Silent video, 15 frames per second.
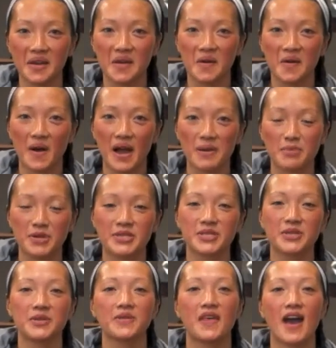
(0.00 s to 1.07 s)
I
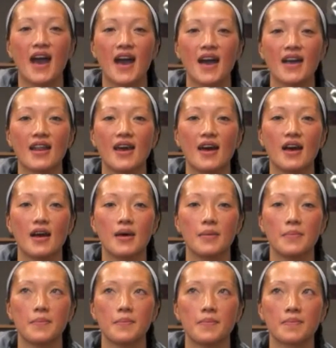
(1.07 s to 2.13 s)
pursued that
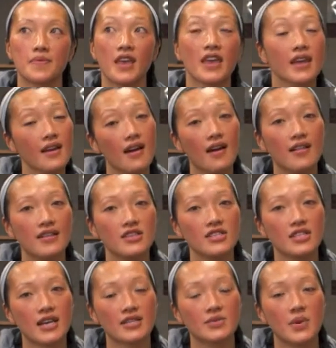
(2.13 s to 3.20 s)
um, in
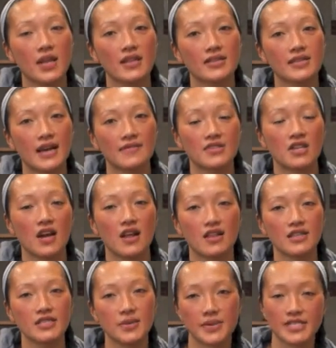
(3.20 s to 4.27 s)
college as well as after
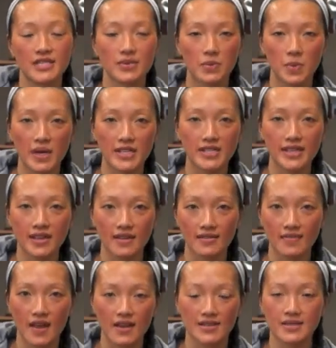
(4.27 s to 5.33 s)
college. I went to one year
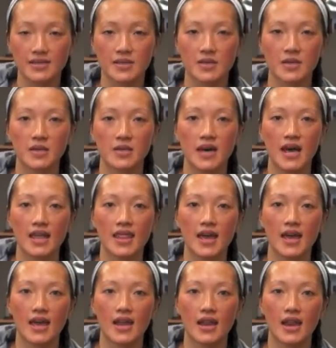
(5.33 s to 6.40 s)
of law school, and
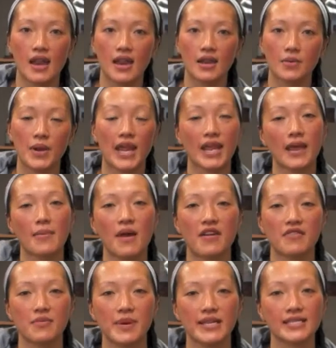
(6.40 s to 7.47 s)
then when I came
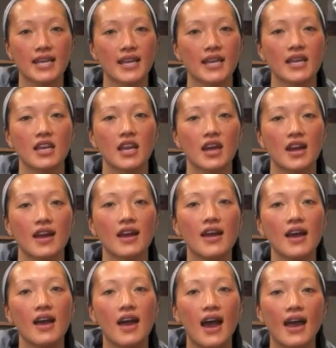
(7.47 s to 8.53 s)
back for my second year,
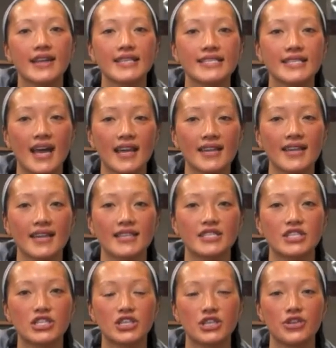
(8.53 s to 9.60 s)
I
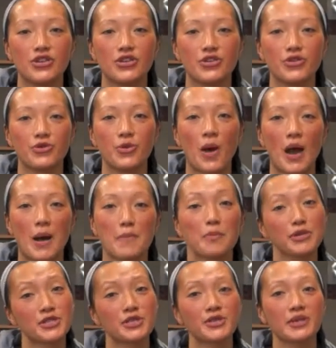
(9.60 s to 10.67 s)
decided to uh,
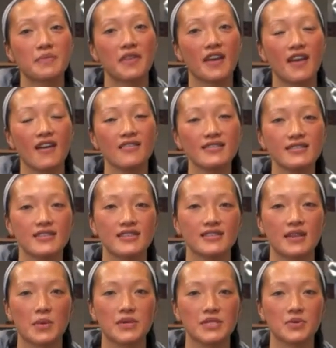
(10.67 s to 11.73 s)
pursue something else
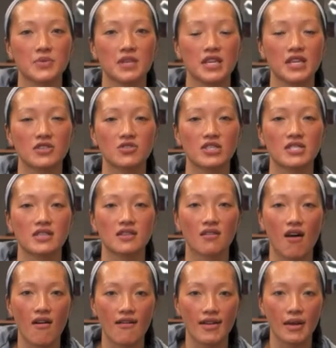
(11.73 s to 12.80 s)
because I wasn't really interested in
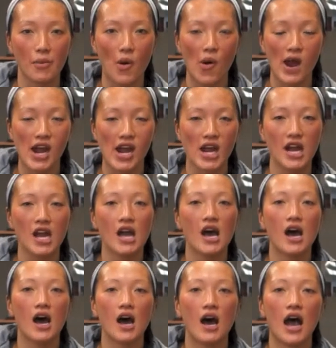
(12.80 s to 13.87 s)
law anymore.
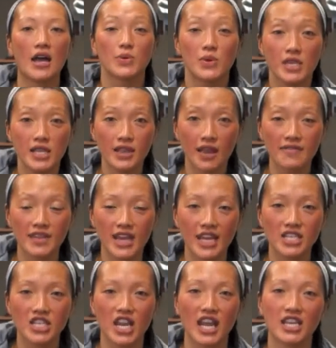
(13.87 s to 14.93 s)
I really loved the
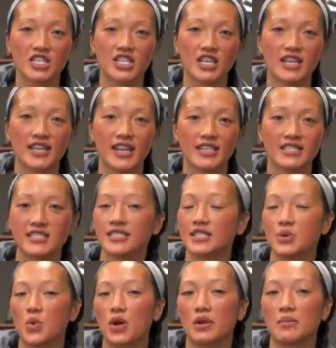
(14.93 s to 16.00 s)
education, I just
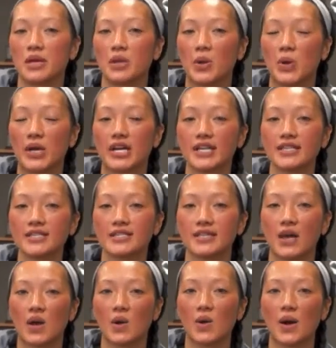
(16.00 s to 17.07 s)
didn't want to be a lawyer,
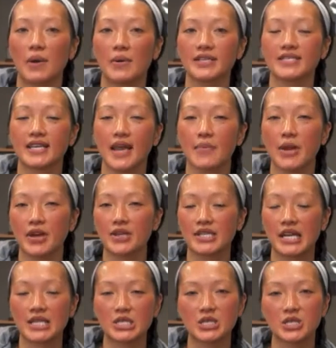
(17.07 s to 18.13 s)
so I went to get my
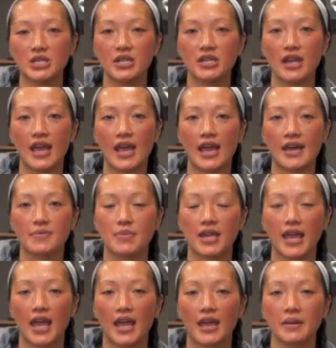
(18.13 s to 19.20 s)
credential and
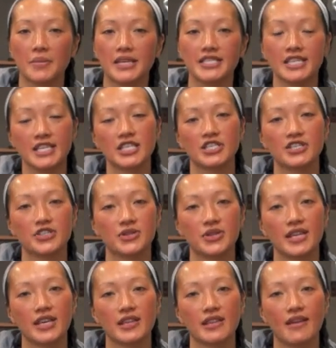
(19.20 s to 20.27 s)
became a teacher
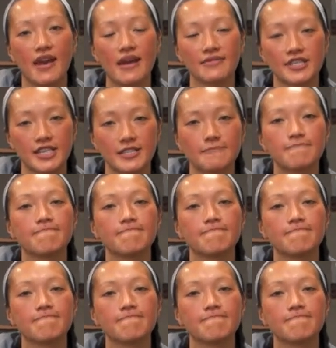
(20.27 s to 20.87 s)
shortly thereafter.